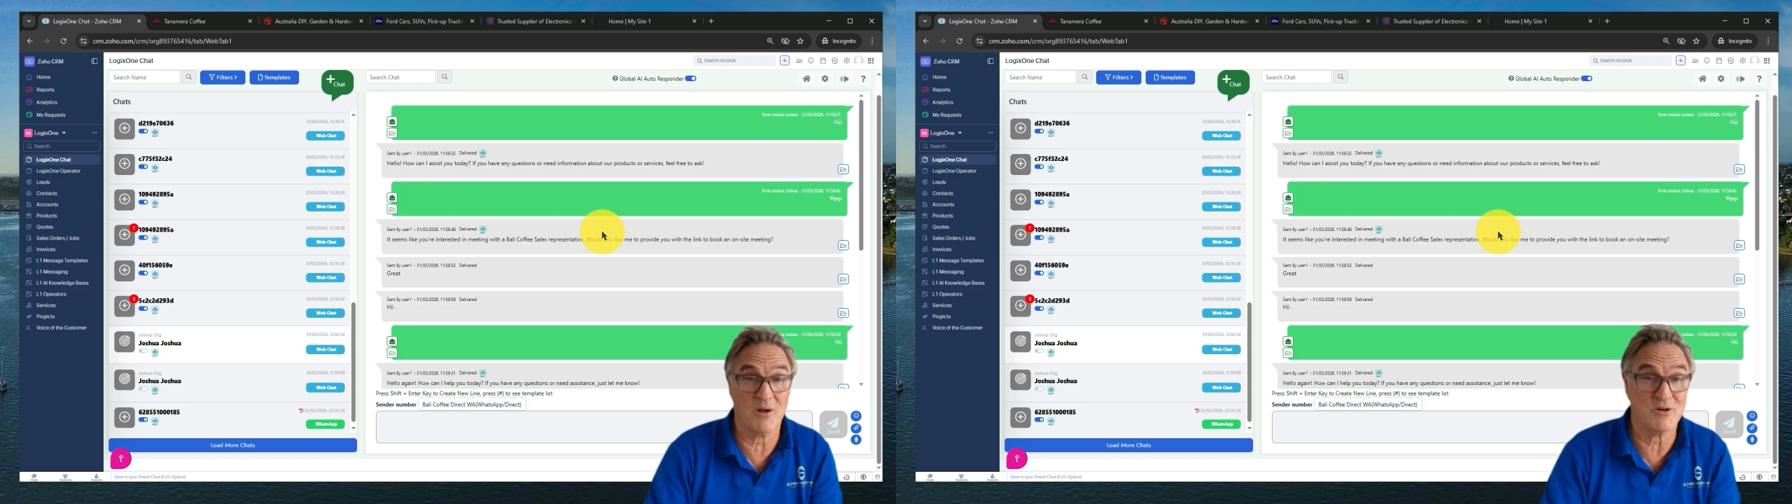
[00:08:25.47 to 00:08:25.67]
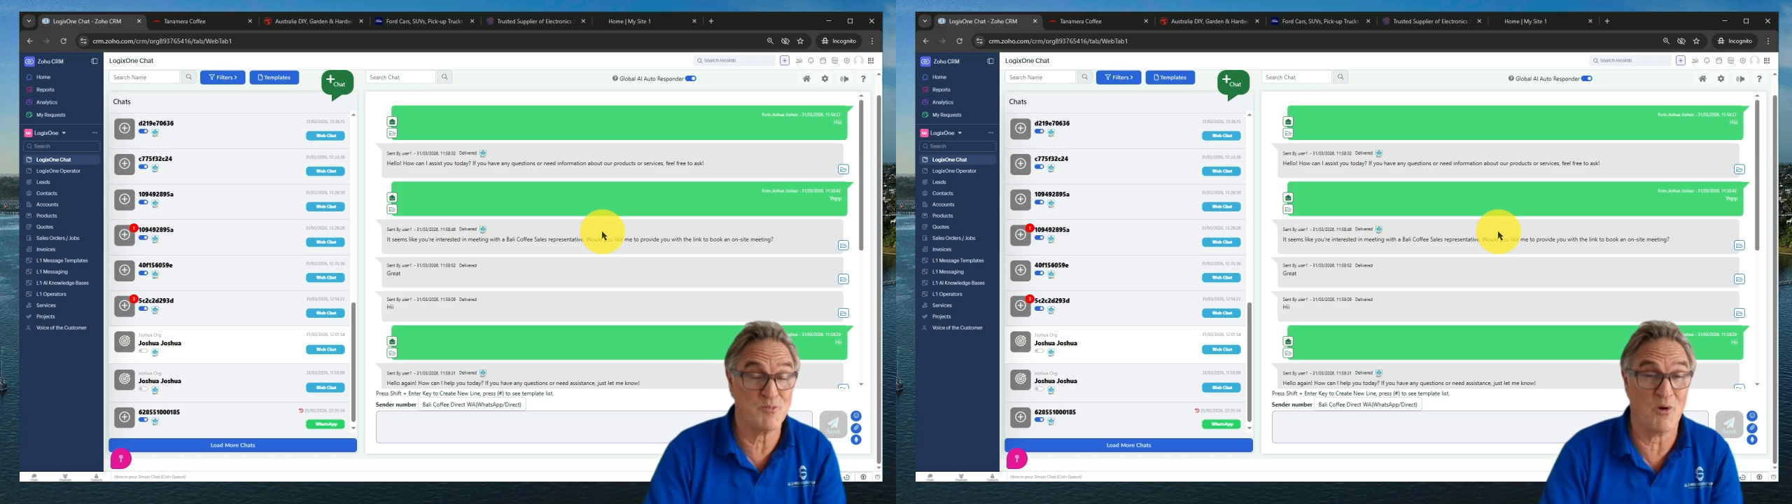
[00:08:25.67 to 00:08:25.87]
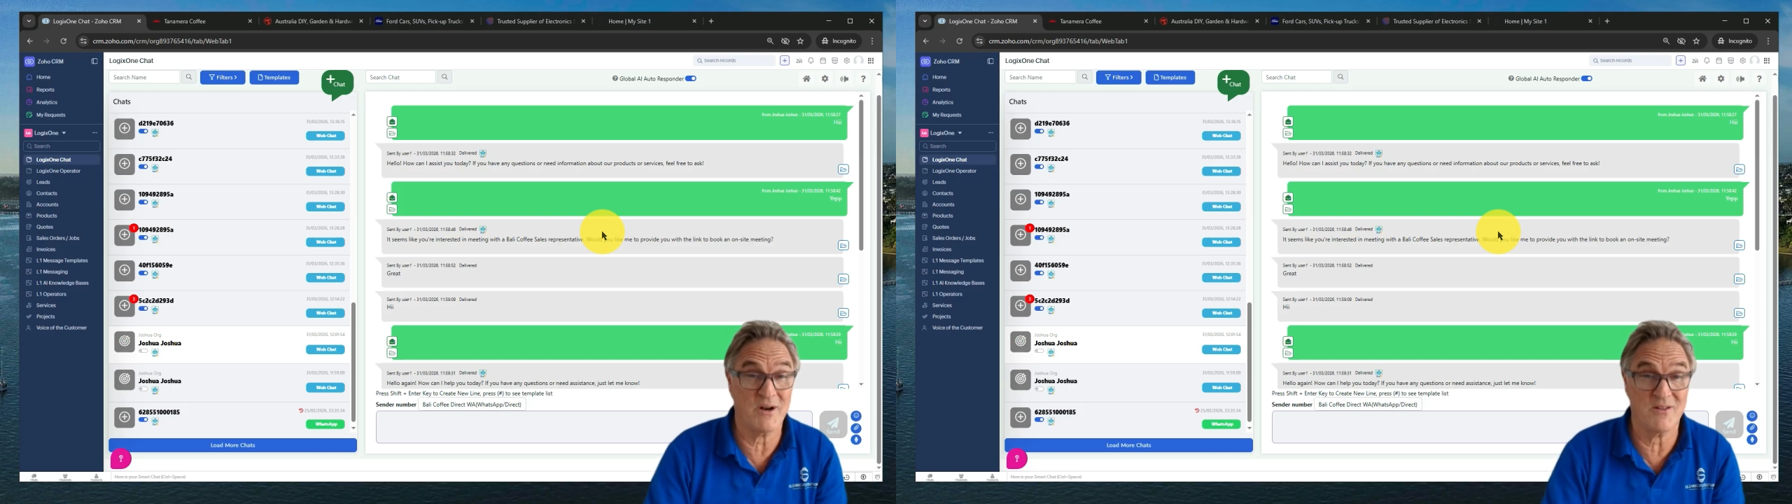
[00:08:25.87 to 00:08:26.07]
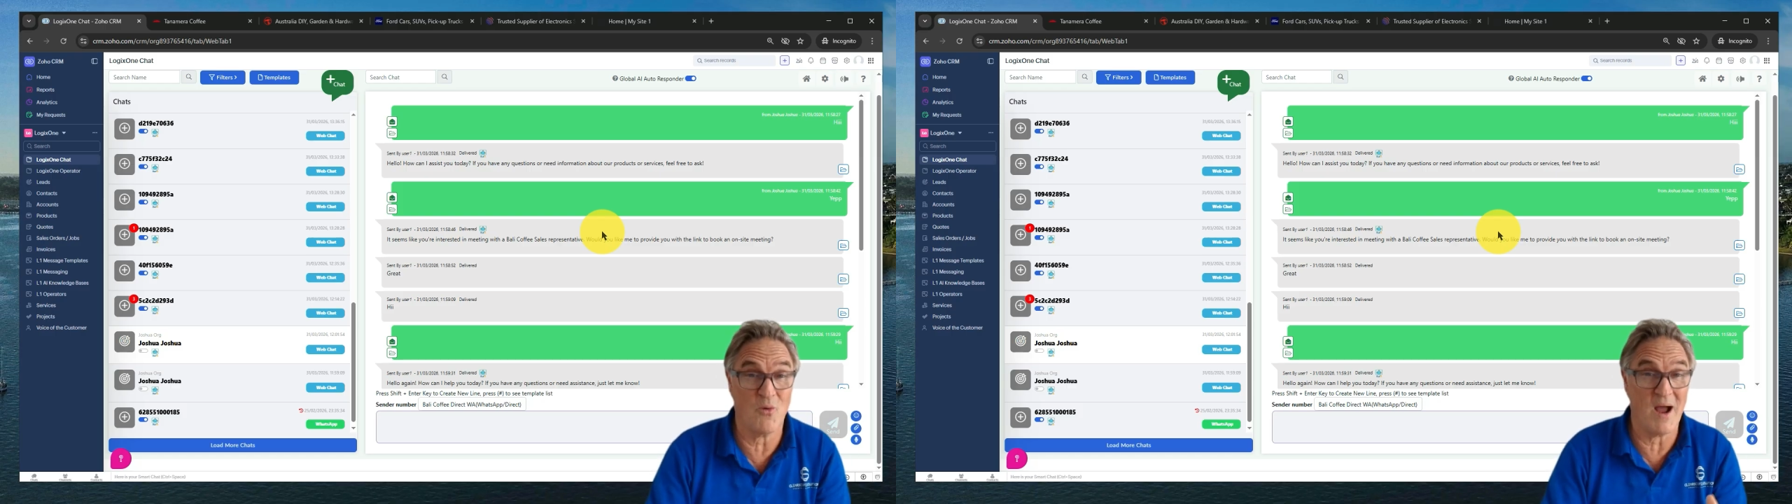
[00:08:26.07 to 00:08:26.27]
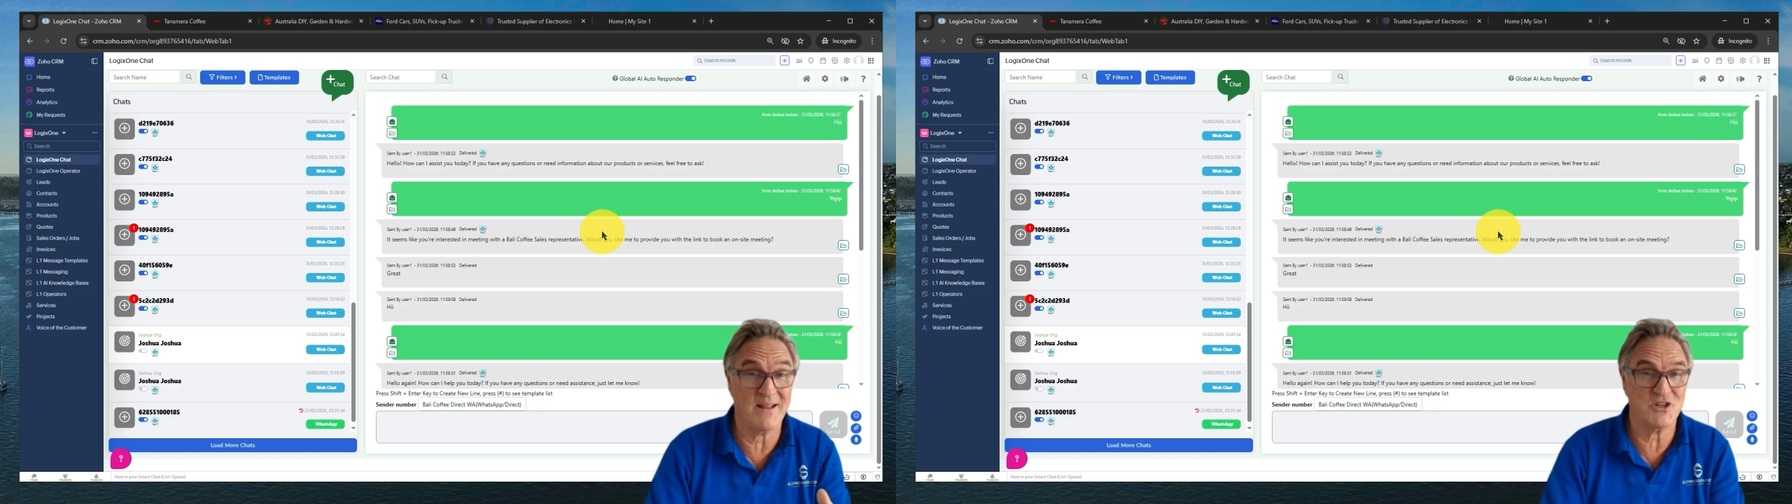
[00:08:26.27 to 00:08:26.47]
are responding
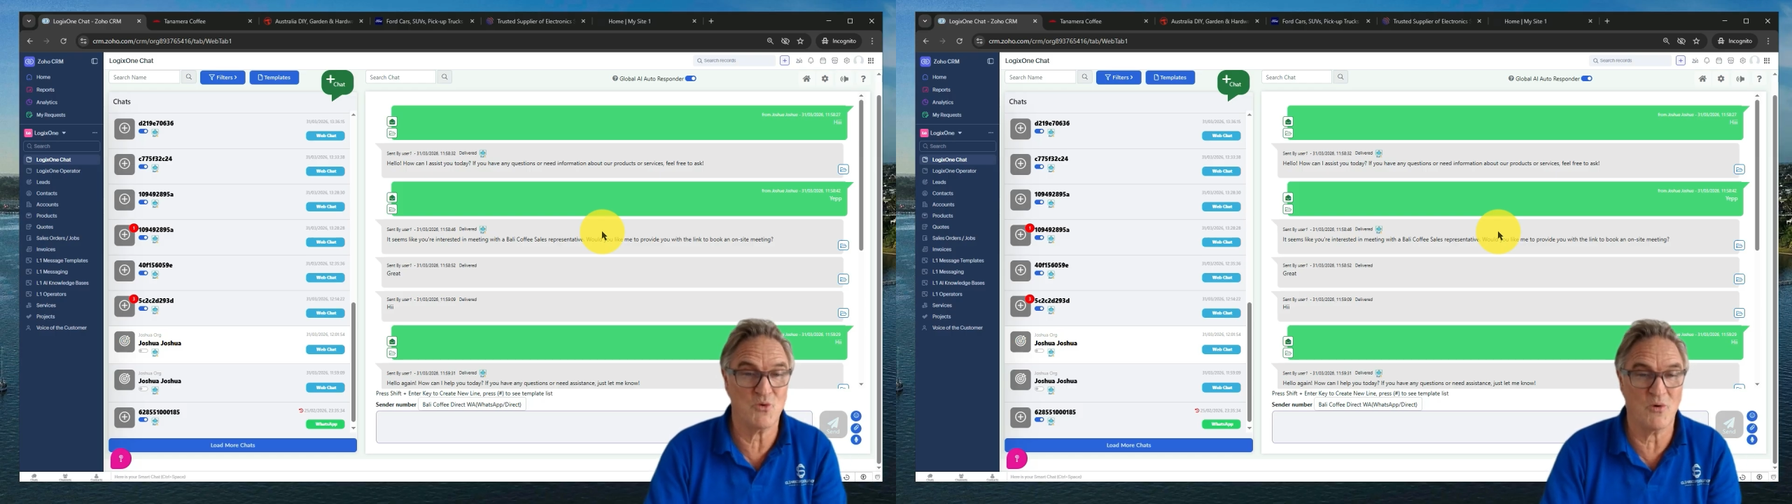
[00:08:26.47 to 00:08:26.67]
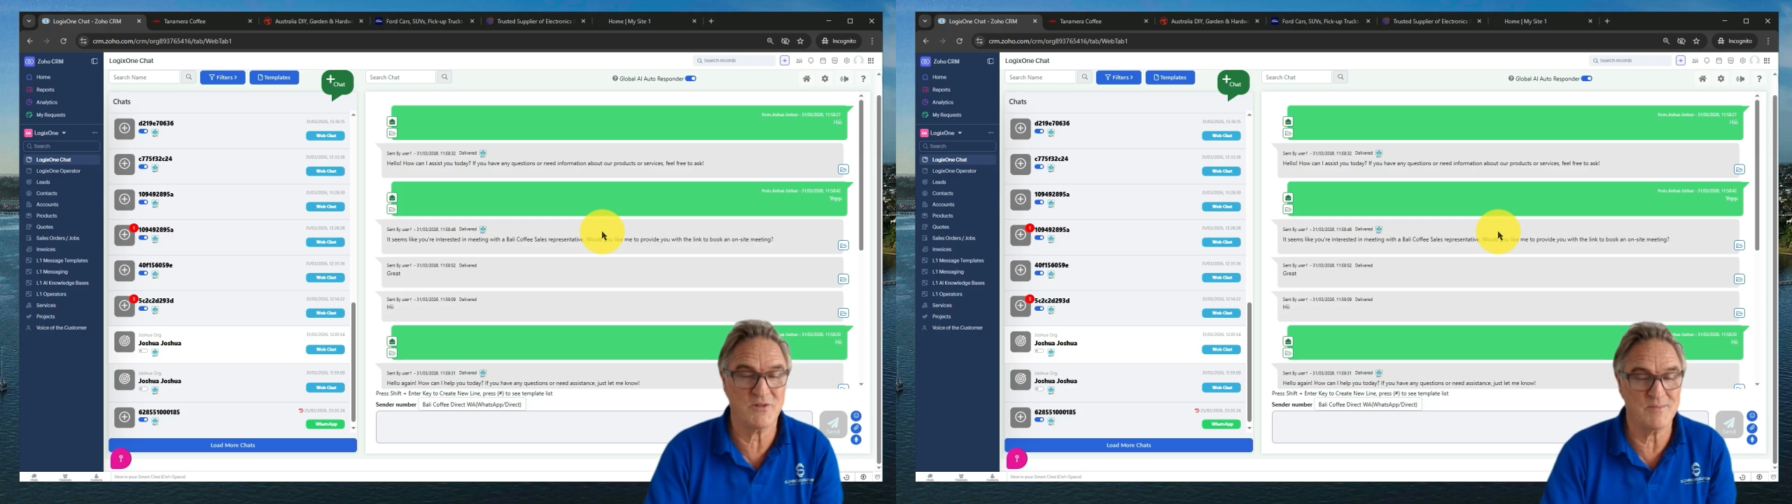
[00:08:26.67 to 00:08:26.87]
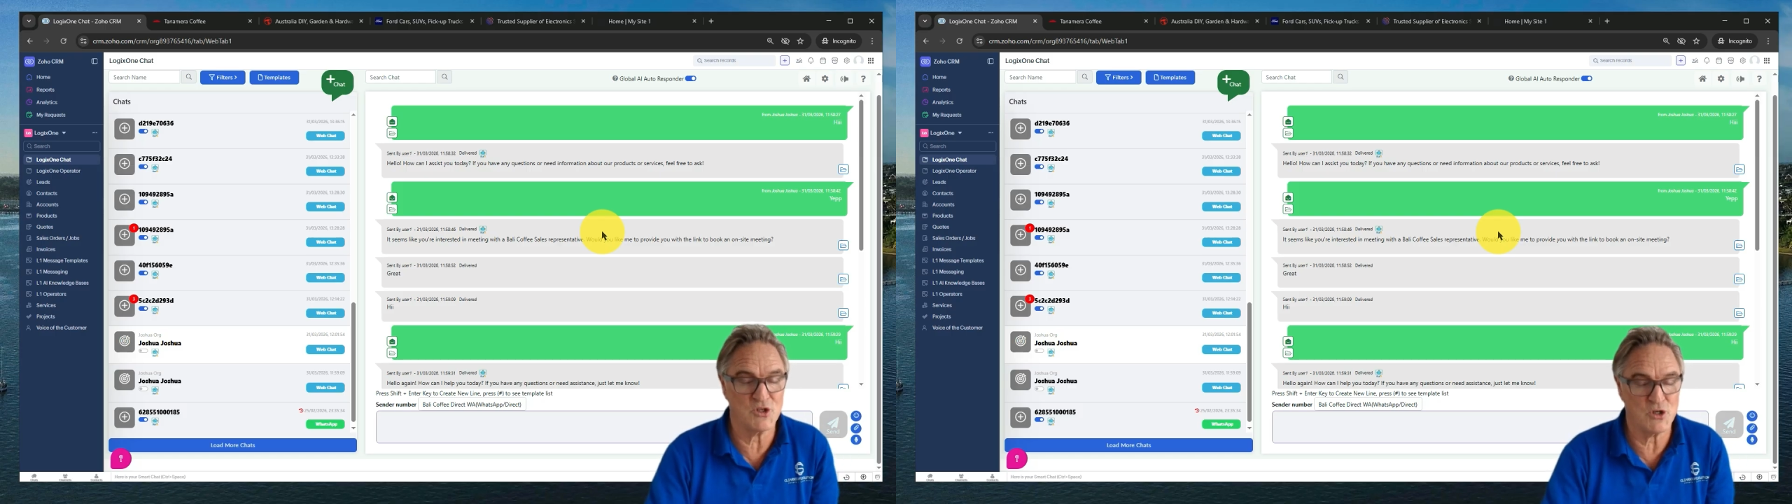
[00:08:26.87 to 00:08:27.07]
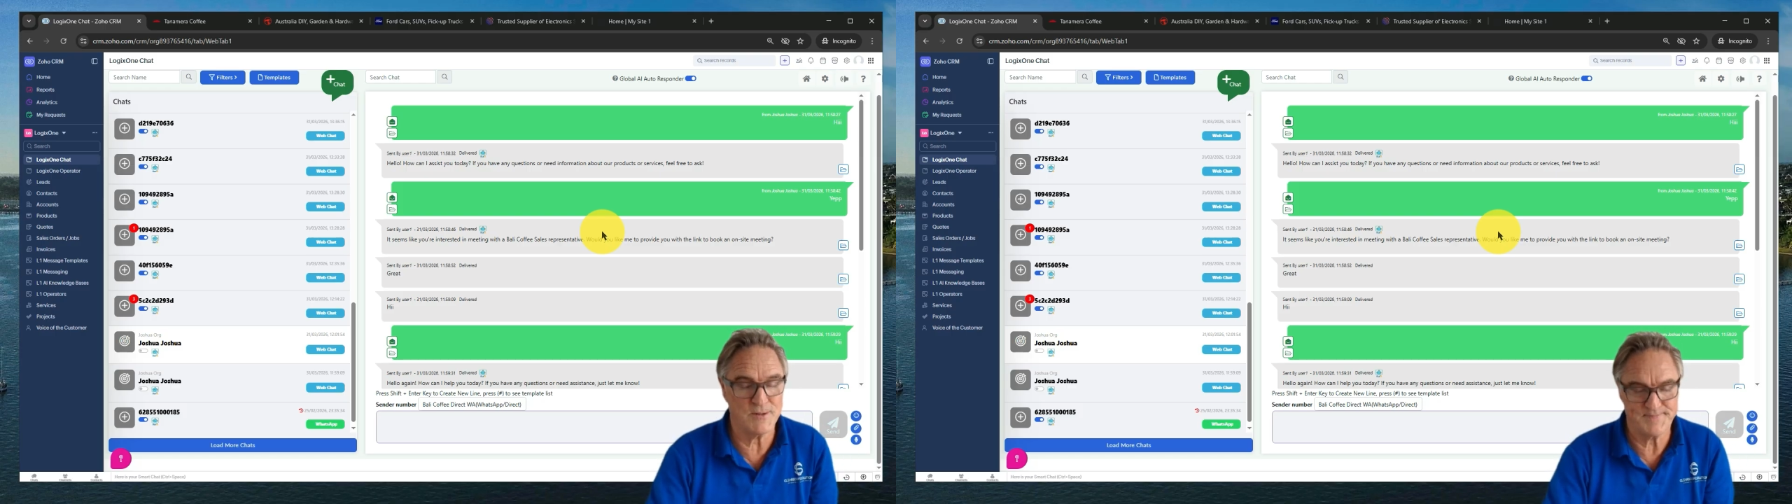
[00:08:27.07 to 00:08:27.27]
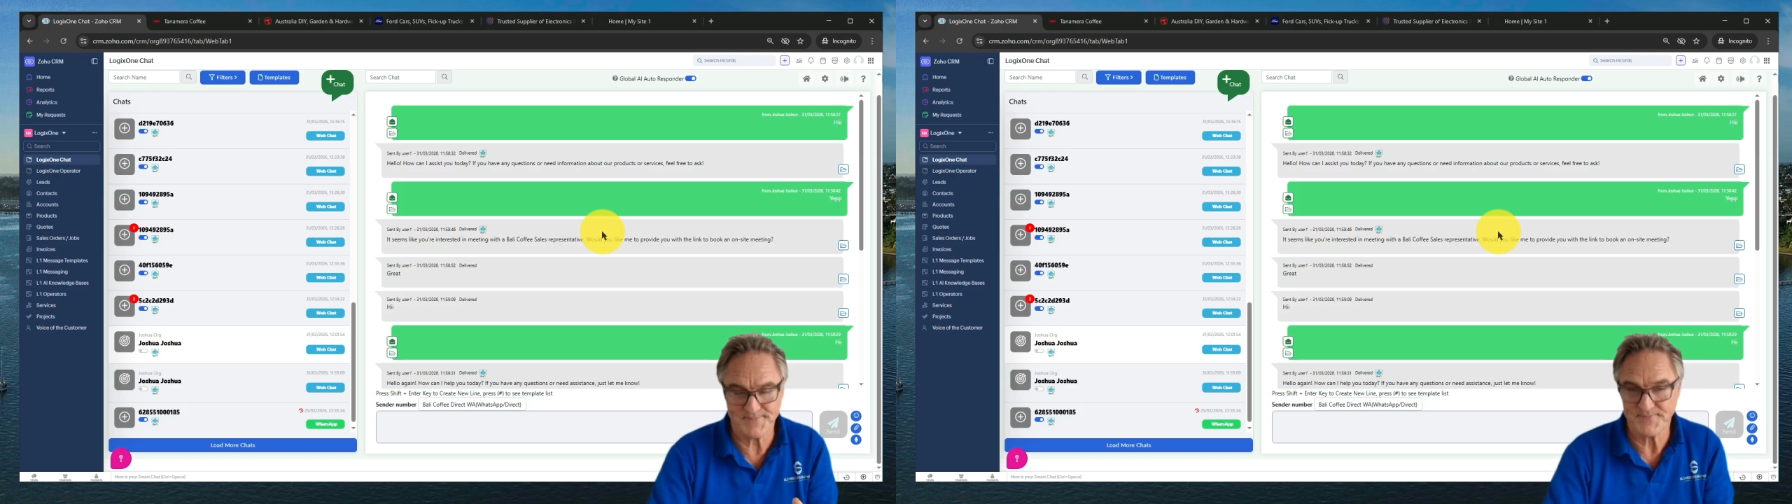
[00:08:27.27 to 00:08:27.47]
the way that you want them to.